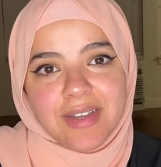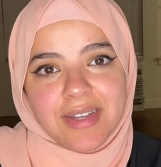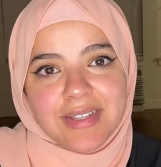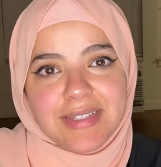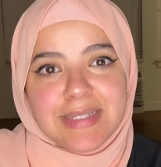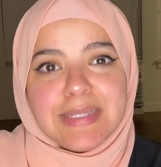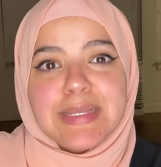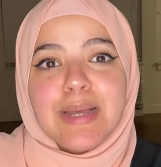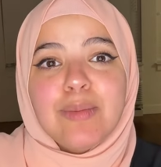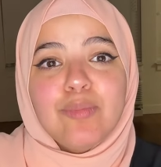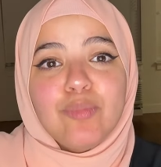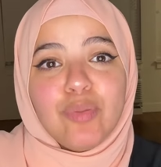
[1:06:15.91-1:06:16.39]

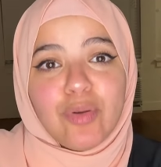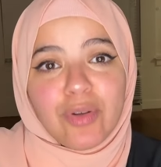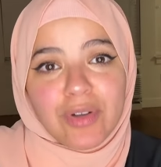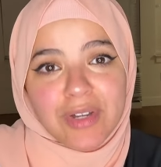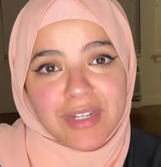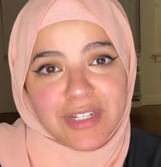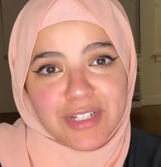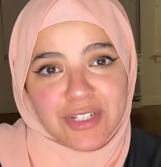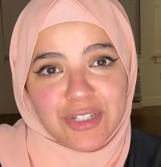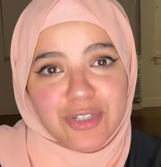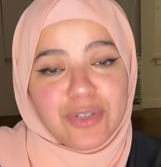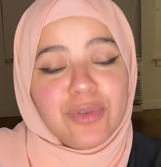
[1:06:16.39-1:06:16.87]
at some
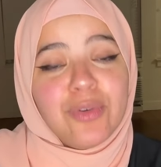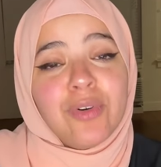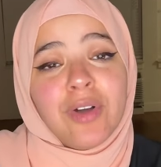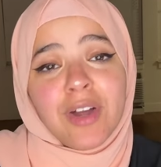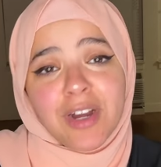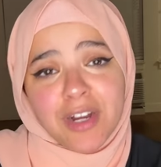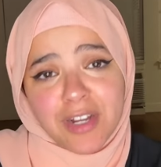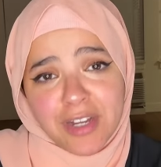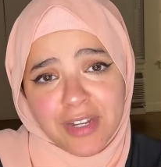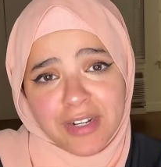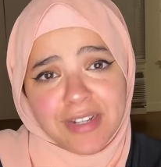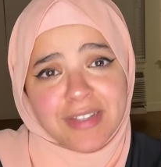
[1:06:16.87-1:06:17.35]
point, you
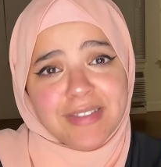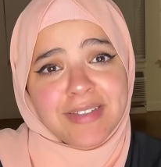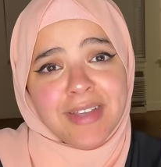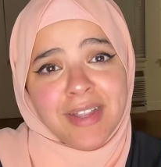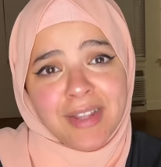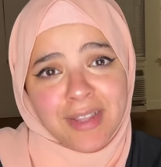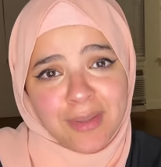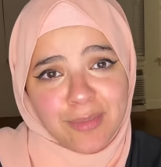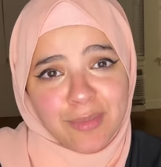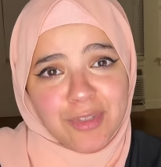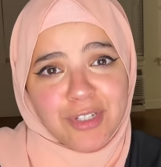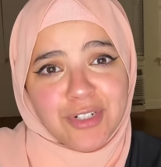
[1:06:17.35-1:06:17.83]
are gonna
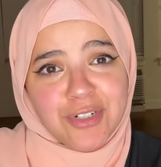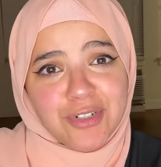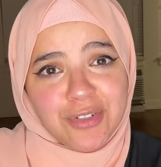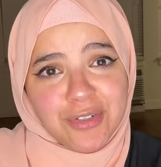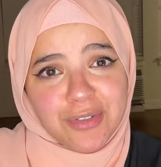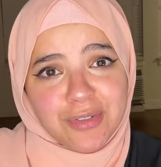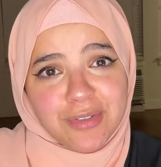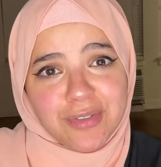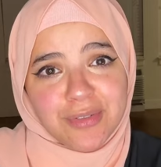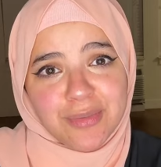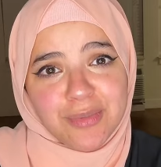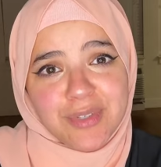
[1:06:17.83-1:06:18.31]
tell him the
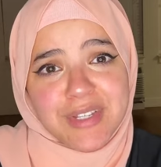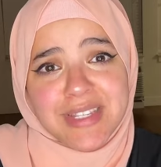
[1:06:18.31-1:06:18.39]
truth.